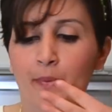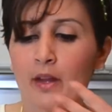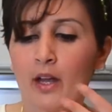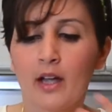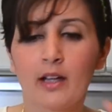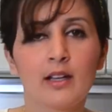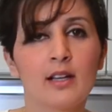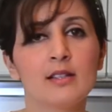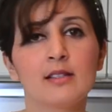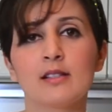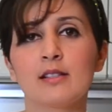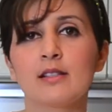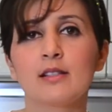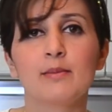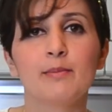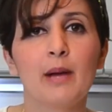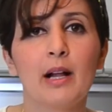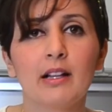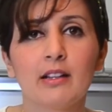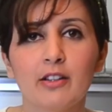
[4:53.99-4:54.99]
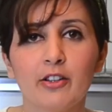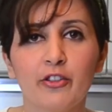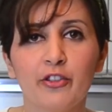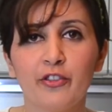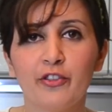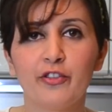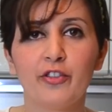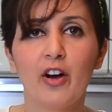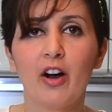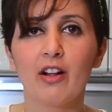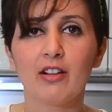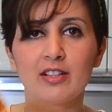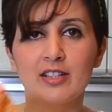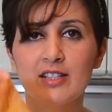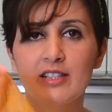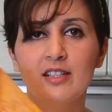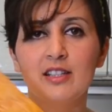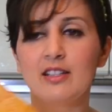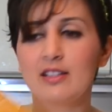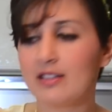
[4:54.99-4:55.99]
I can smell the fall
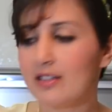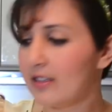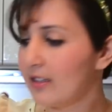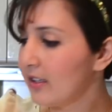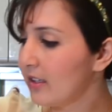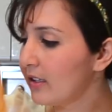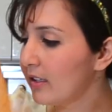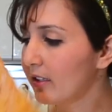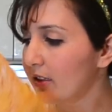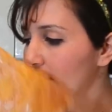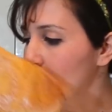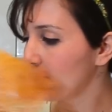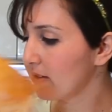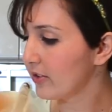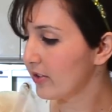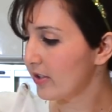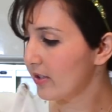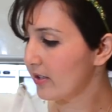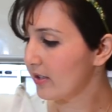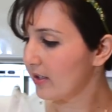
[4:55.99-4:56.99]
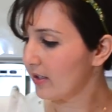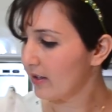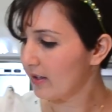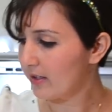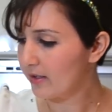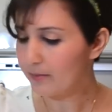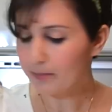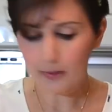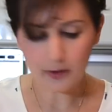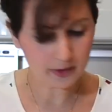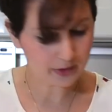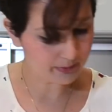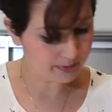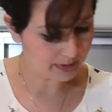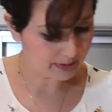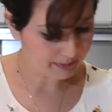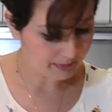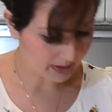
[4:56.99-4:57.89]
season here just in this parchment